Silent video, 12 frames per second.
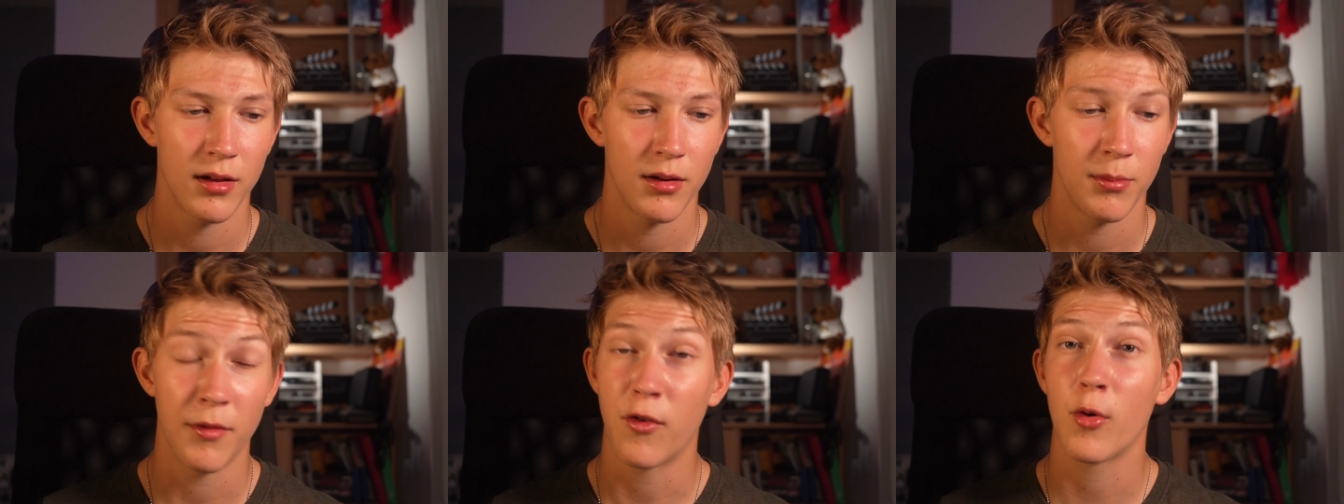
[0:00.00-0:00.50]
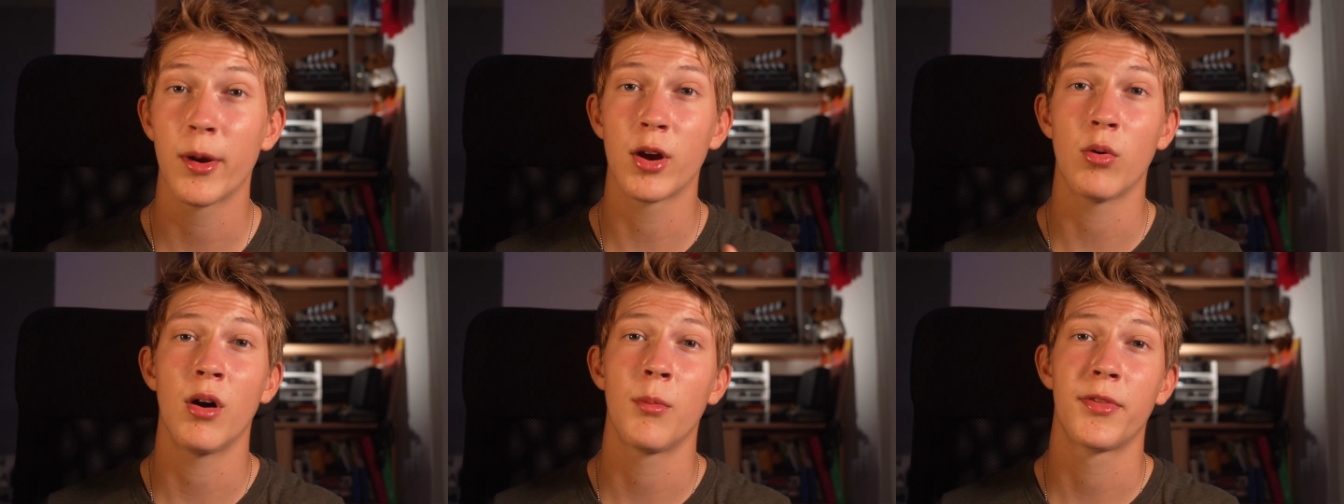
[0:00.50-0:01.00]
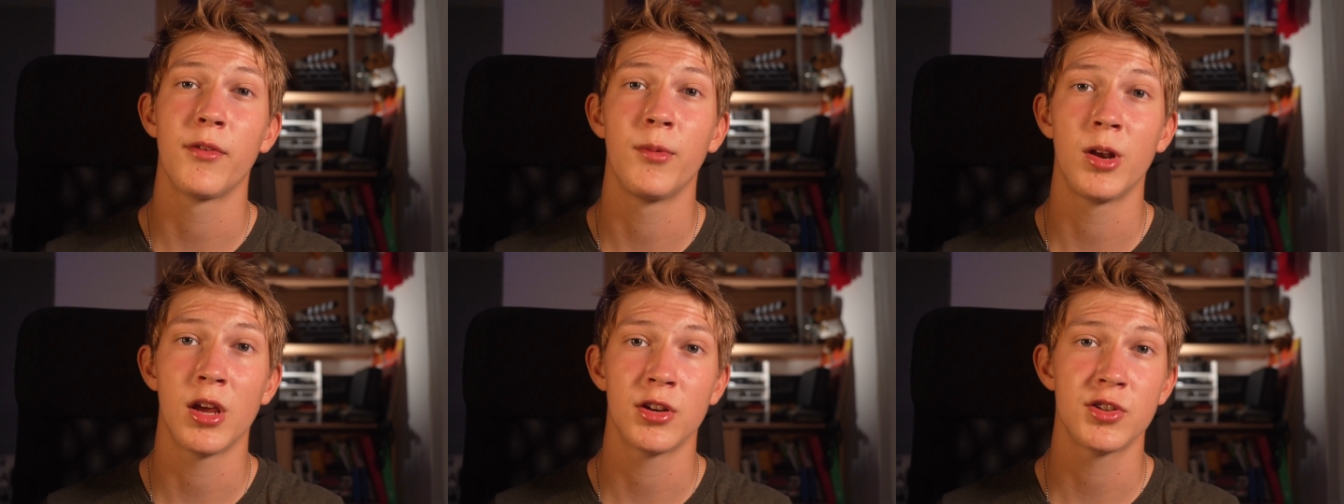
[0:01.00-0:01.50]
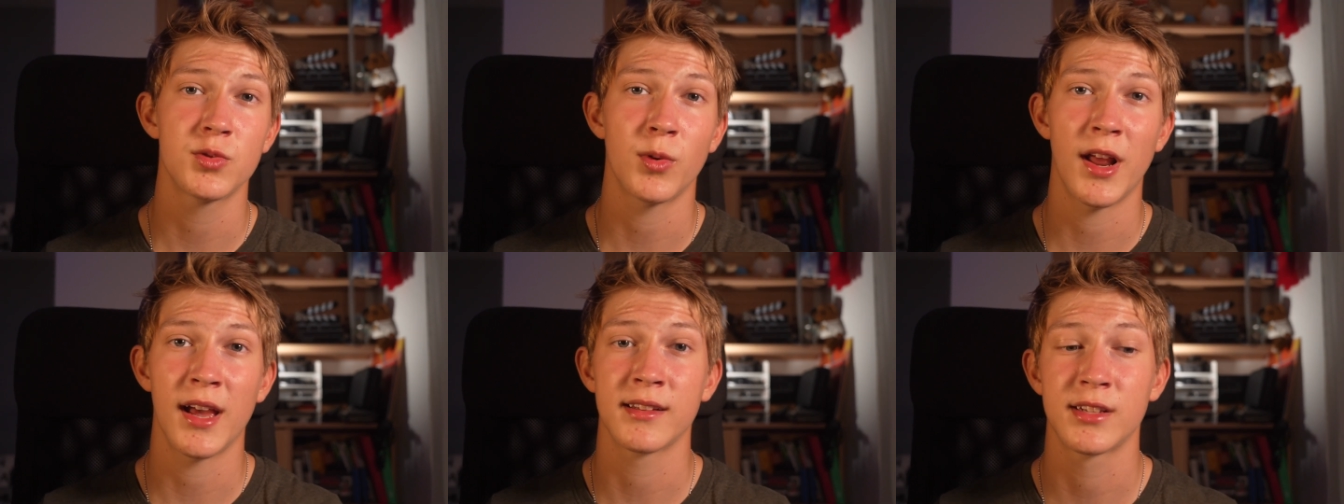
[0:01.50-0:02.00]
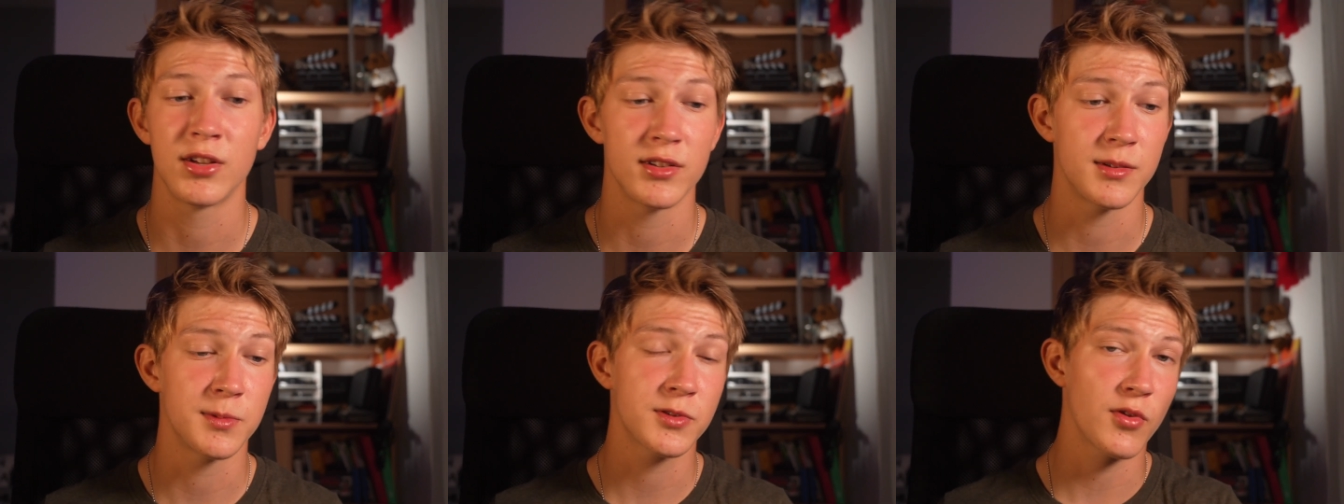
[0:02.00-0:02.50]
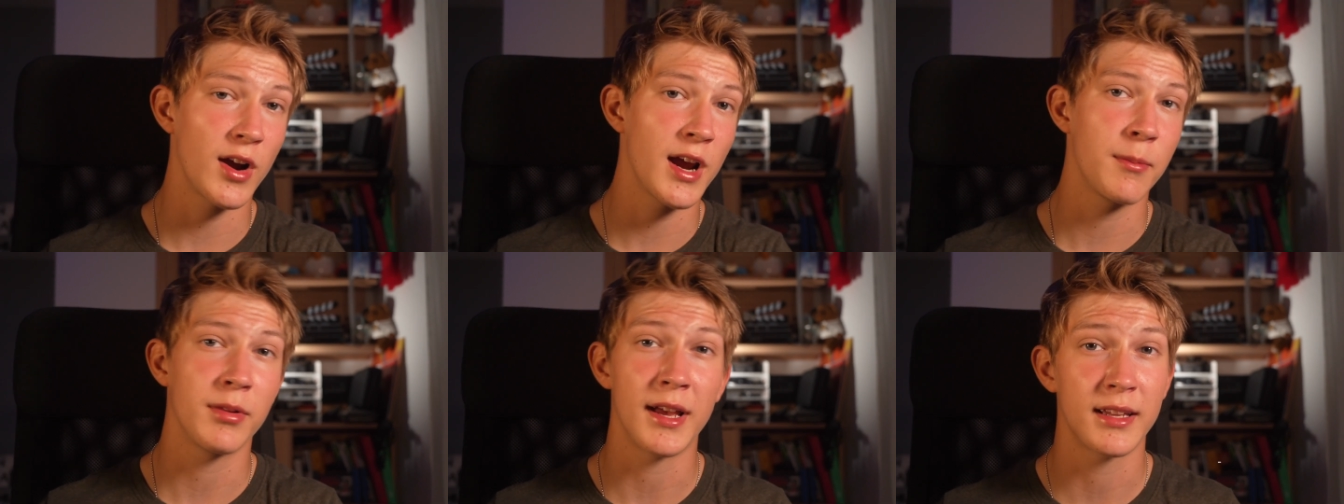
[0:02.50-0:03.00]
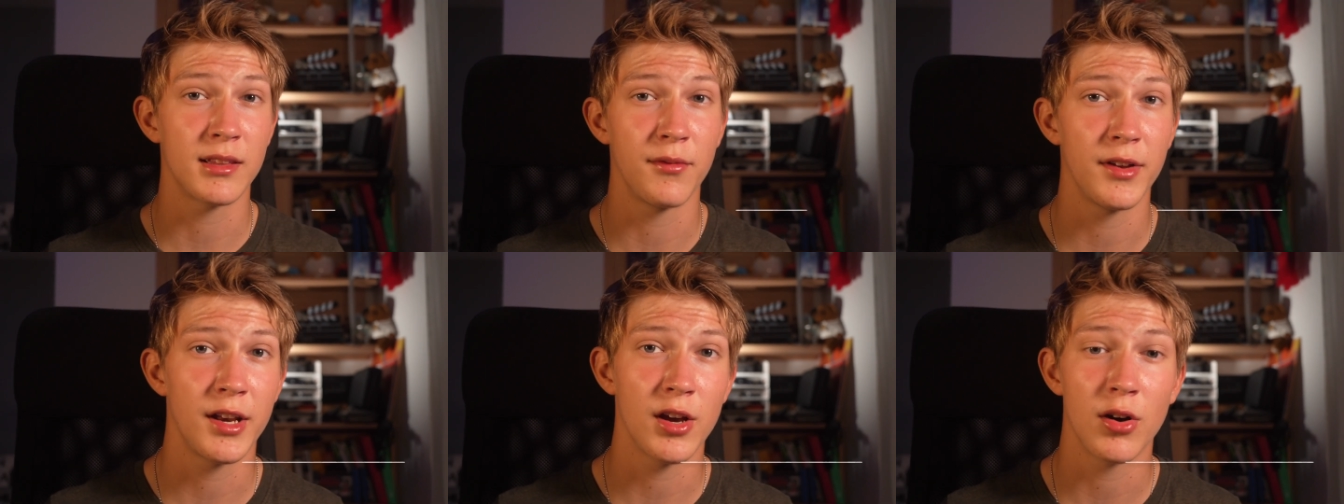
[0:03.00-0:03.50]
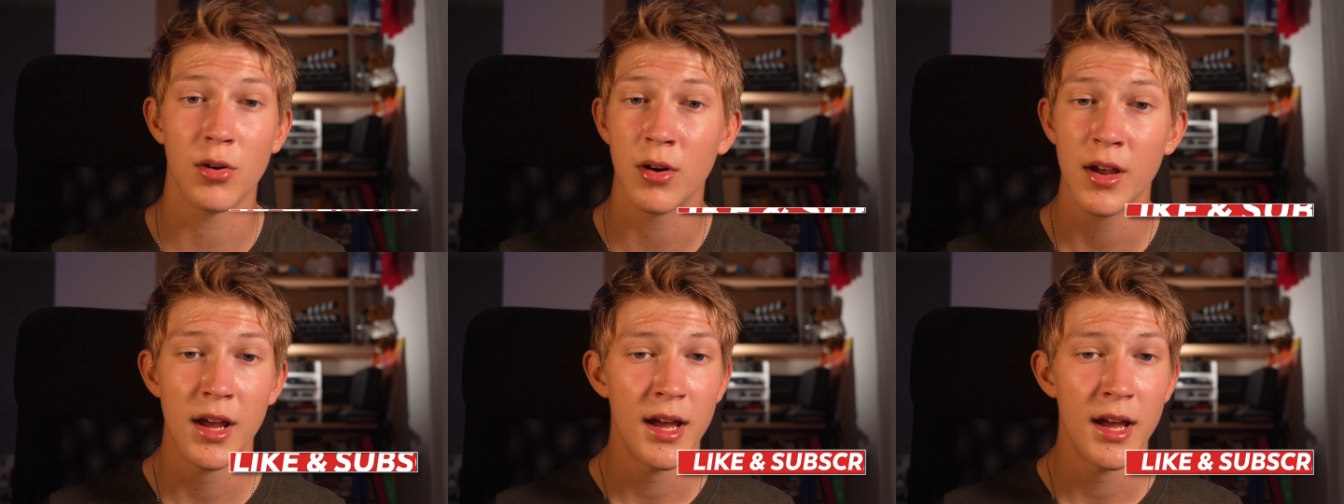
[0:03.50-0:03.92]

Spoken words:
Before we go on with the video, I just want to ask you to subscribe, like the video.